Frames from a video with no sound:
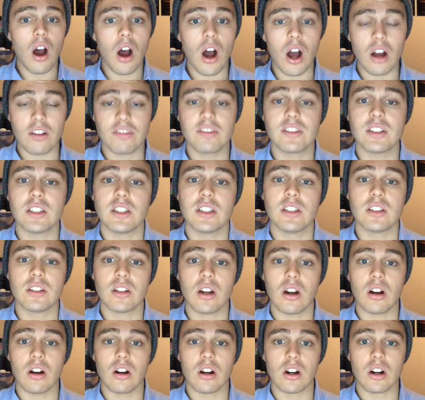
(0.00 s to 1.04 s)
often
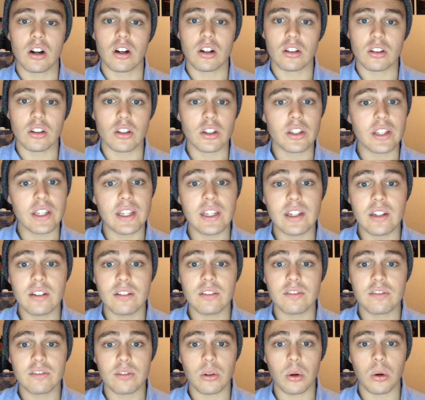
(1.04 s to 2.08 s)
are
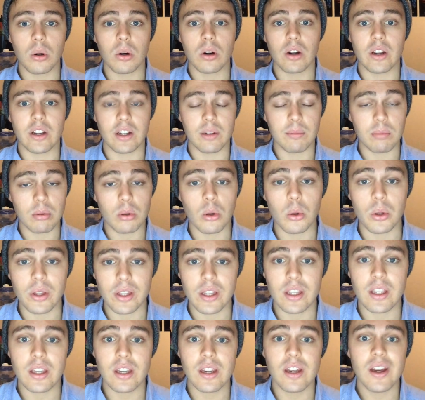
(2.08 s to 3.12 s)
looking for an
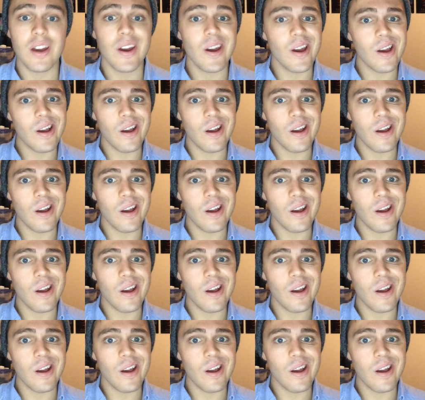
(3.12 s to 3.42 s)
employee